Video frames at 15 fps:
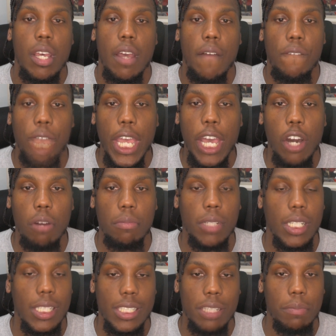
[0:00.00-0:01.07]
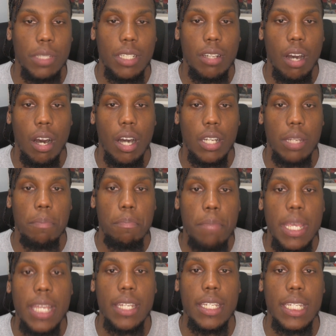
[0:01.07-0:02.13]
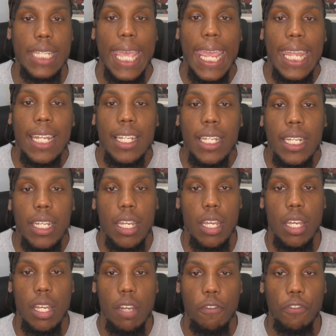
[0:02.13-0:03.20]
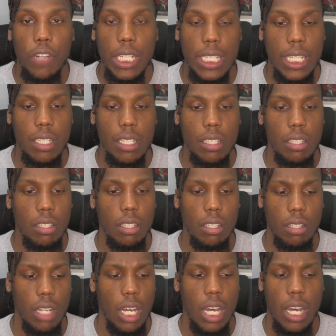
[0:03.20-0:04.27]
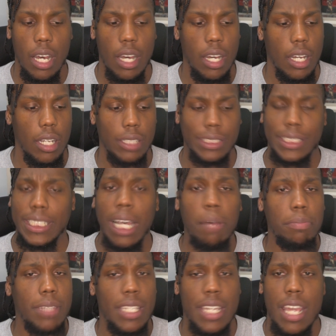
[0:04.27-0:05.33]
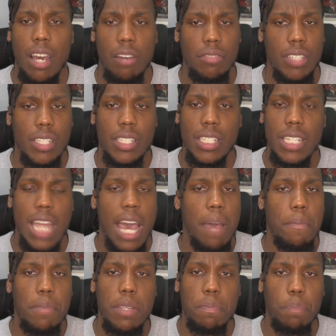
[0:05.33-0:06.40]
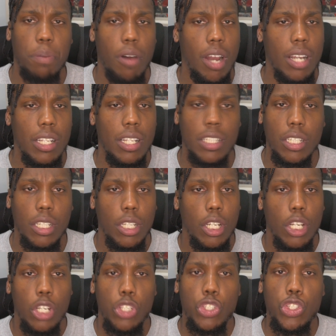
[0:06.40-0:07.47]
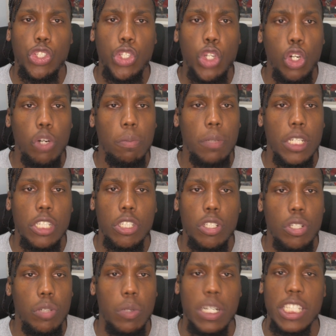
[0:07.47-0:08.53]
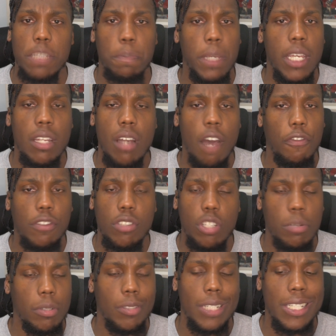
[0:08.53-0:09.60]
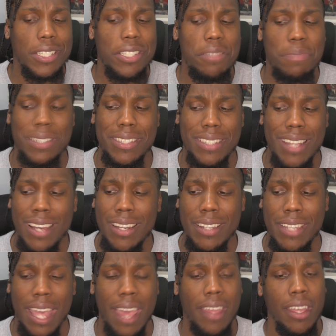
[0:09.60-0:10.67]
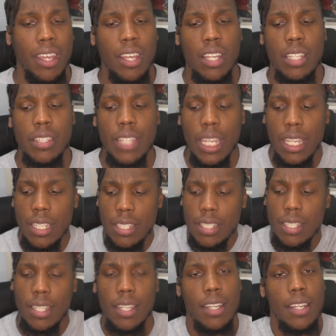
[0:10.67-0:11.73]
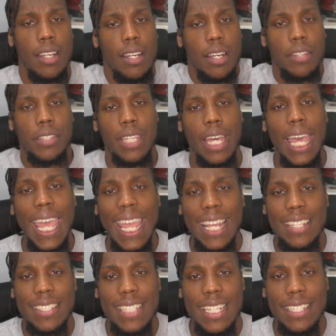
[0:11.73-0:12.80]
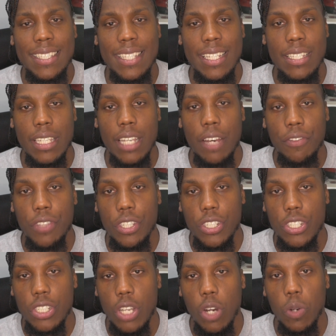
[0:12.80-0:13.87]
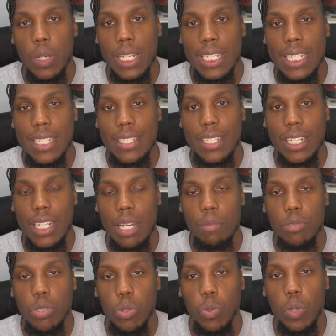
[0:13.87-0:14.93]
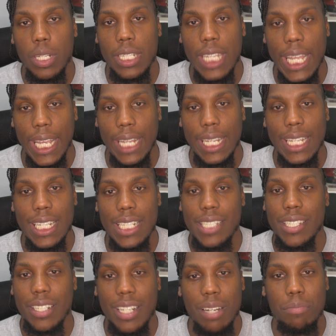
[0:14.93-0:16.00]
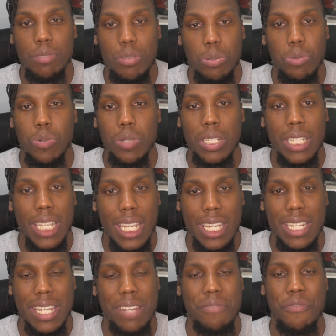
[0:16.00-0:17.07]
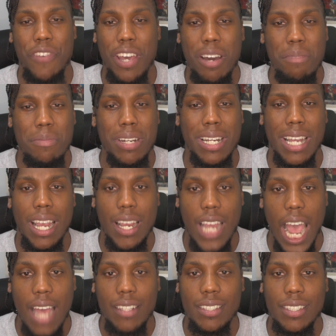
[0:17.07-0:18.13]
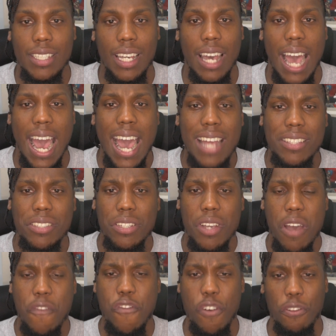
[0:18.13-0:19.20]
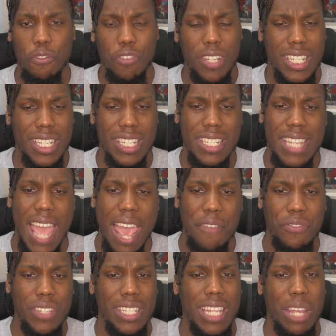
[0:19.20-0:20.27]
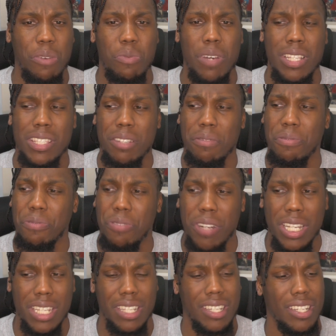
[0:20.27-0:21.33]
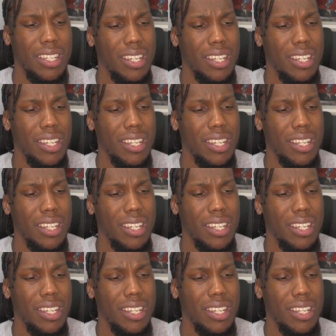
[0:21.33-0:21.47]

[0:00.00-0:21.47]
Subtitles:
Velma. It should be called Mindy Kaling freaking something else. It should not be part of the Scooby-Doo, a spinoff of Scooby-Doo. It shouldn't be none of that. This, the existence of this show, it needs to come to an end. It needs to come to an end. And Velma got the hots for freaking Daphne. Like, what the freak?